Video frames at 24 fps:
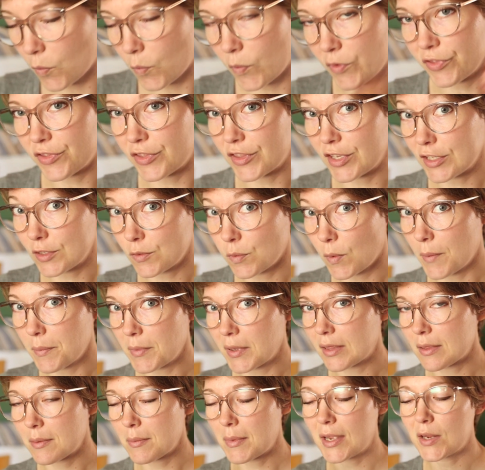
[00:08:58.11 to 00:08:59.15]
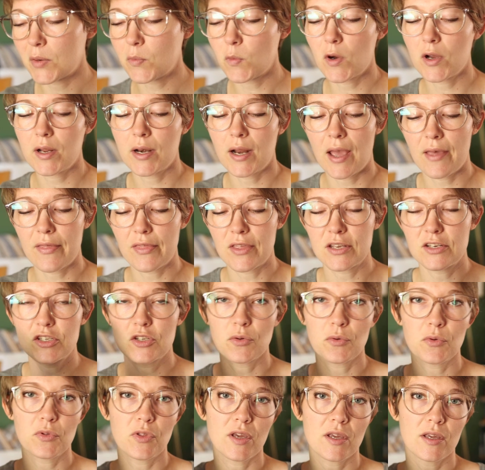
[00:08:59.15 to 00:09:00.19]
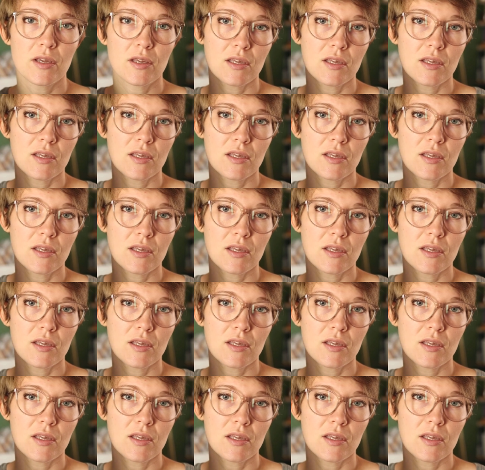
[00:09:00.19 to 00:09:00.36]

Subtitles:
with this one being the main one and then do the